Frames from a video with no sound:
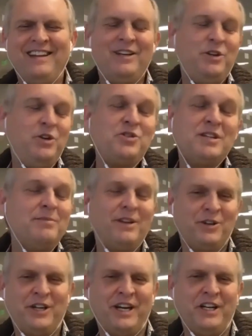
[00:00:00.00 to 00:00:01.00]
They use them
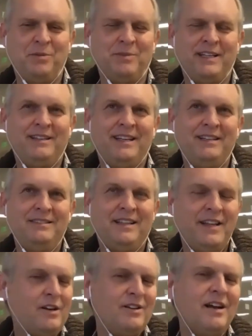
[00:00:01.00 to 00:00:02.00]
interchangeably and
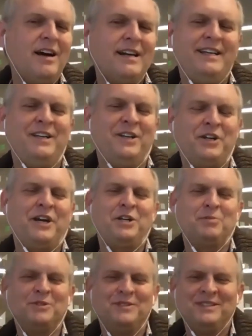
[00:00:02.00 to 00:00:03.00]
they're not
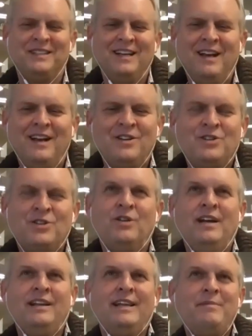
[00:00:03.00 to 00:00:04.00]
interchangeable. So
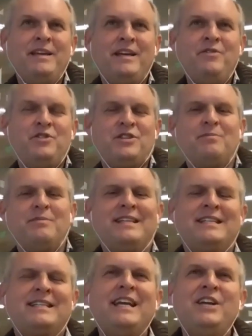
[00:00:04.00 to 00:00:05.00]
let me give you some of the
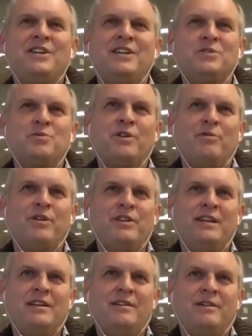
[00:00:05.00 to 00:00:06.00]
distinctions where
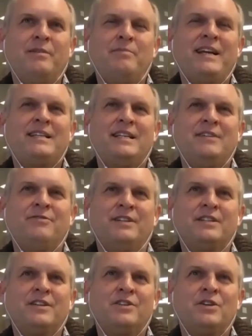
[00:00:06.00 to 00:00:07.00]
it makes a
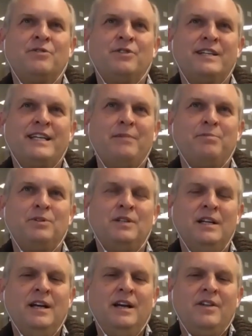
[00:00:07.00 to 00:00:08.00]
difference. So for example,
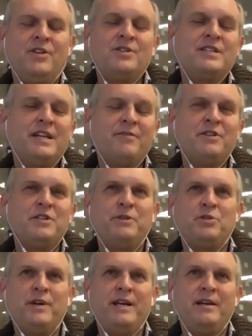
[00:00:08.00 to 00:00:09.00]
there's a difference
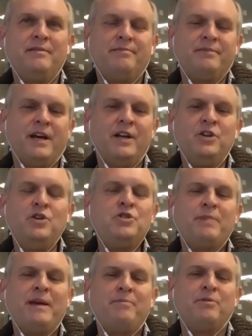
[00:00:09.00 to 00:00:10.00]
between a
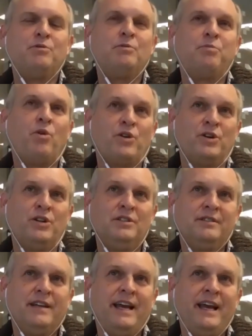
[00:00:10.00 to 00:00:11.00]
newspaper reporter
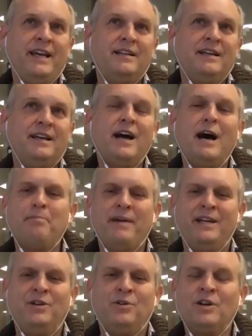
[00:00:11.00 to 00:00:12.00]
and an op-ed
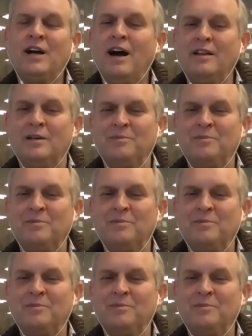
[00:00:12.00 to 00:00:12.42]
or column.